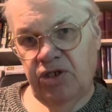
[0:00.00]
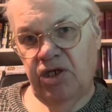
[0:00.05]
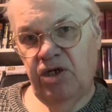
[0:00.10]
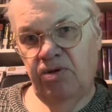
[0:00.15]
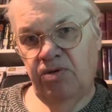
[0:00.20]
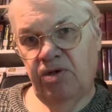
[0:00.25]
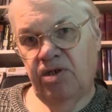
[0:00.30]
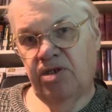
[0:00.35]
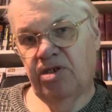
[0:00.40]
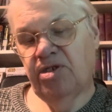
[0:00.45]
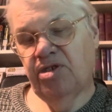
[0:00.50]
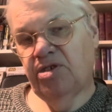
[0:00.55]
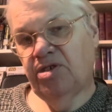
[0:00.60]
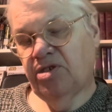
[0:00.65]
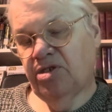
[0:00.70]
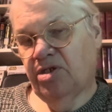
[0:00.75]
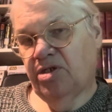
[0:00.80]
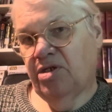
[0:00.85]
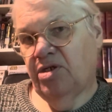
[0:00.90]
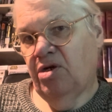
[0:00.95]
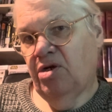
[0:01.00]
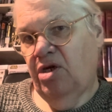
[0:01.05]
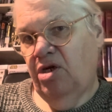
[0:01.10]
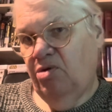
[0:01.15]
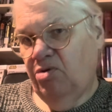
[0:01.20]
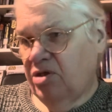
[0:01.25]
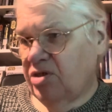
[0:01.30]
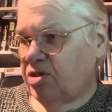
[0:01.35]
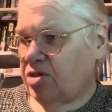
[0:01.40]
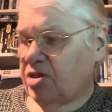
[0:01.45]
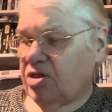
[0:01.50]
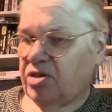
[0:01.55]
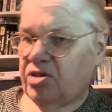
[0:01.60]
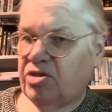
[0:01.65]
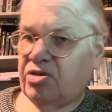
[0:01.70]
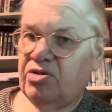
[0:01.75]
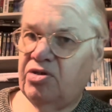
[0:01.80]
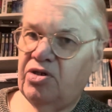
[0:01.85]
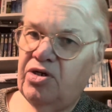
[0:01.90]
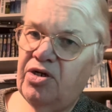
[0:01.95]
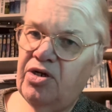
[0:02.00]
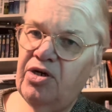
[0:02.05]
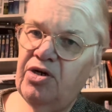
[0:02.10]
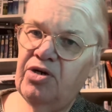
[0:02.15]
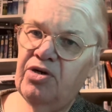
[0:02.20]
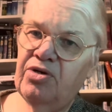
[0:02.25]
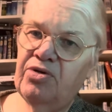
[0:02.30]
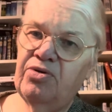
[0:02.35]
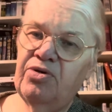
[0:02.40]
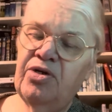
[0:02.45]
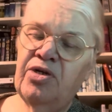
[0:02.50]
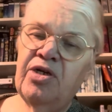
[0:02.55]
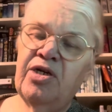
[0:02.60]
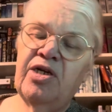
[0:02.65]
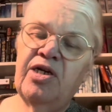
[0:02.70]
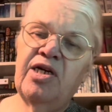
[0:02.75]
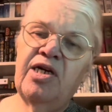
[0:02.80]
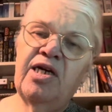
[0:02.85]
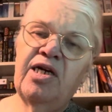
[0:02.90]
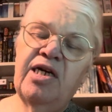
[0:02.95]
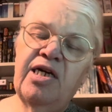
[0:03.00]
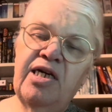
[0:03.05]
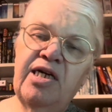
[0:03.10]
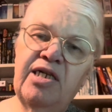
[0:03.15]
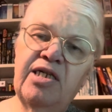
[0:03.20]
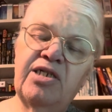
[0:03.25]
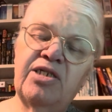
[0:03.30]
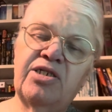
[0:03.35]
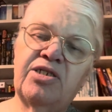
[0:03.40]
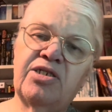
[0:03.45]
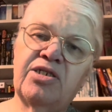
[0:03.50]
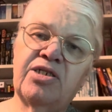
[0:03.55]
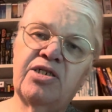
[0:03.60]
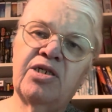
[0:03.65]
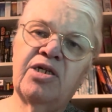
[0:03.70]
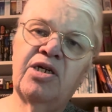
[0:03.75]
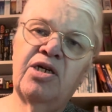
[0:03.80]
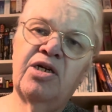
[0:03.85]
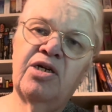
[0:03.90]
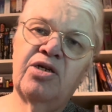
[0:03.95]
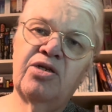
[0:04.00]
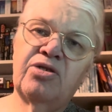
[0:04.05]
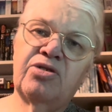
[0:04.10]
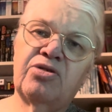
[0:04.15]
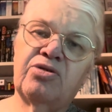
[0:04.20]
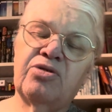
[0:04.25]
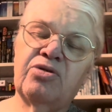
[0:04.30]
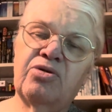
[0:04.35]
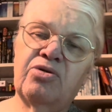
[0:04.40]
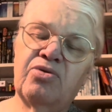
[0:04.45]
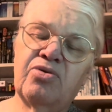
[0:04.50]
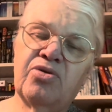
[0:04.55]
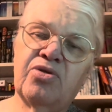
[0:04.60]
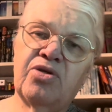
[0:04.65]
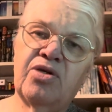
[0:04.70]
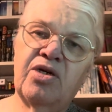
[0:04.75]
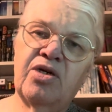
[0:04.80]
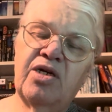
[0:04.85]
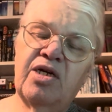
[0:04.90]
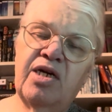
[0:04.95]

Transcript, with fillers: He wants, uh, he wants us to know his truth,